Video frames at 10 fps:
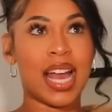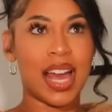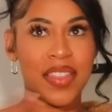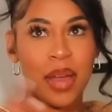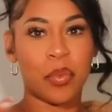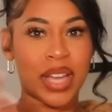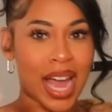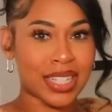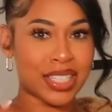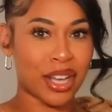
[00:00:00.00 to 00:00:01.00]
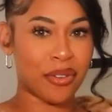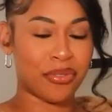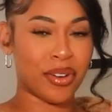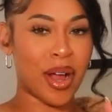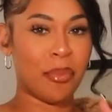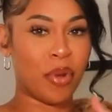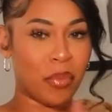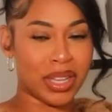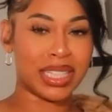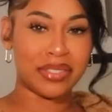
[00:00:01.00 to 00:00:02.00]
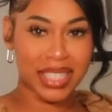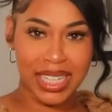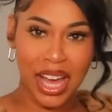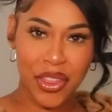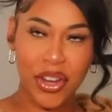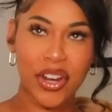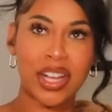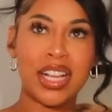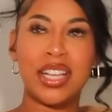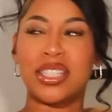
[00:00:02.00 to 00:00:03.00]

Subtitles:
And then we had stuff from when we lived together.